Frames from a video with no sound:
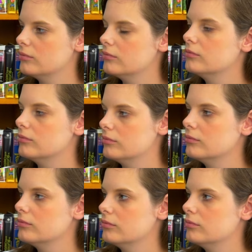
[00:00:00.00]

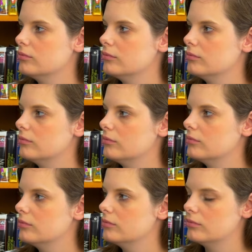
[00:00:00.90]

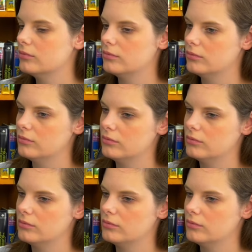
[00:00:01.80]

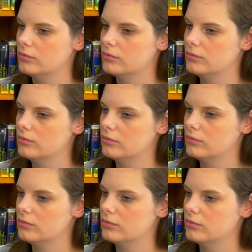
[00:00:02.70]

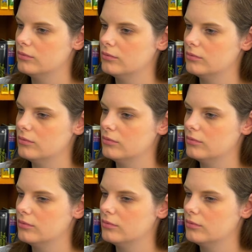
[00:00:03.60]

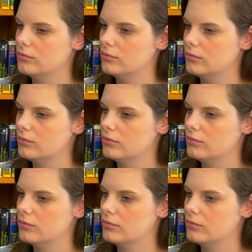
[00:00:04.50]
No words are spoken by the person on screen.